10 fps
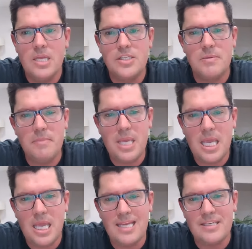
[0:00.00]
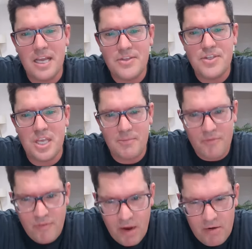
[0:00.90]
To me, it does seem
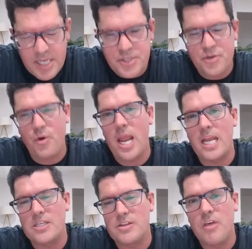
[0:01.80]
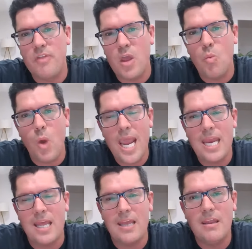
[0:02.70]
very strange that they
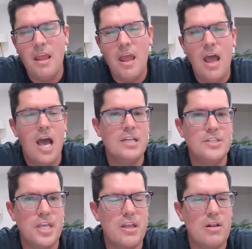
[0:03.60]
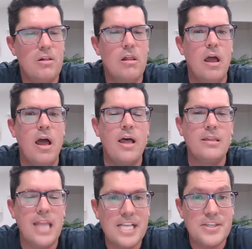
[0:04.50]
waited until uh,
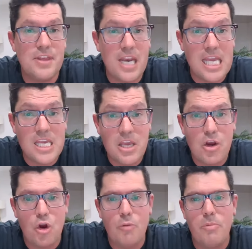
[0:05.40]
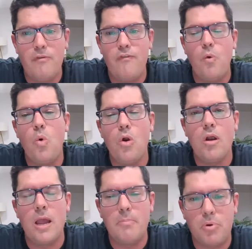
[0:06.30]
less than a year before
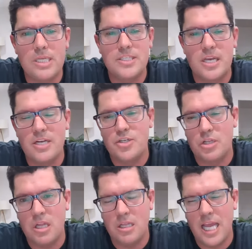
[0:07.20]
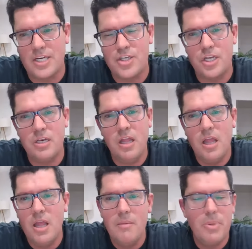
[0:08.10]
a presidential election.
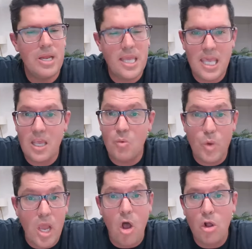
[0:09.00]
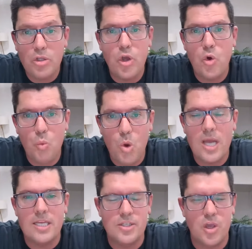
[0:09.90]
But again, we all know
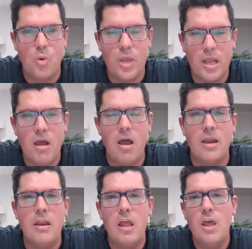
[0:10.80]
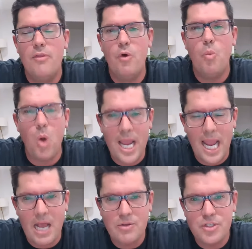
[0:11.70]
what is going on. The White
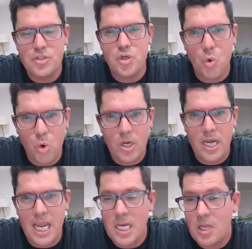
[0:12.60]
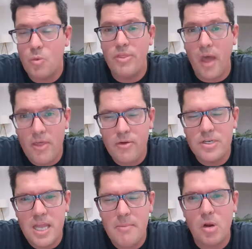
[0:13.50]
House is coordinating with other
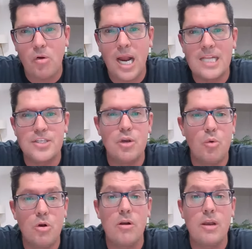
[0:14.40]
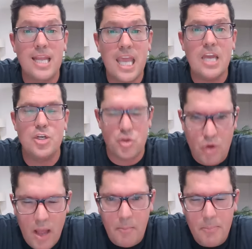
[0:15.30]
Democrats in order to get
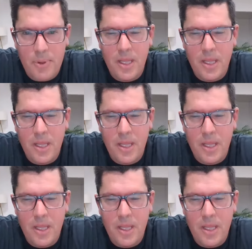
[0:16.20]
Trump.